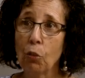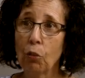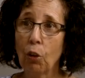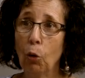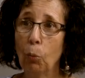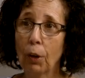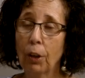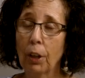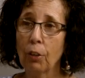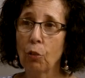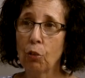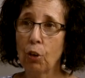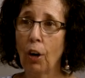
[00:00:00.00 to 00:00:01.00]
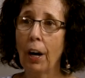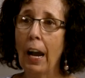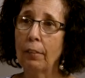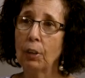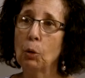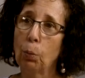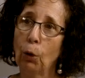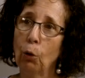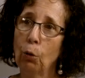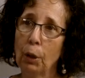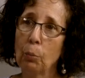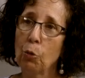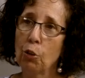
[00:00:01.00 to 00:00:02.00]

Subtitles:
So we're going to start having programs